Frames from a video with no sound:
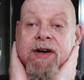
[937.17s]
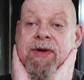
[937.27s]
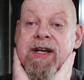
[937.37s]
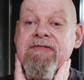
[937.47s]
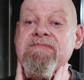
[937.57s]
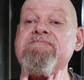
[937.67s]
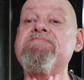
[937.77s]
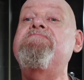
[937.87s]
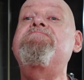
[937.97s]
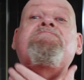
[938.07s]
I mean,
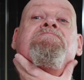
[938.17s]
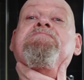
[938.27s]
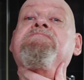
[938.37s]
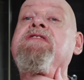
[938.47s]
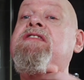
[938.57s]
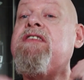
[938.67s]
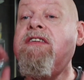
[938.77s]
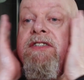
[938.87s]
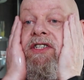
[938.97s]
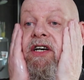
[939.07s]

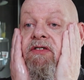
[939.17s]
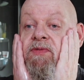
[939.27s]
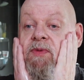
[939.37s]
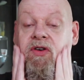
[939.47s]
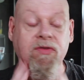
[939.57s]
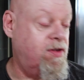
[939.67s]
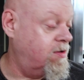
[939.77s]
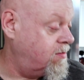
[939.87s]
so smooth.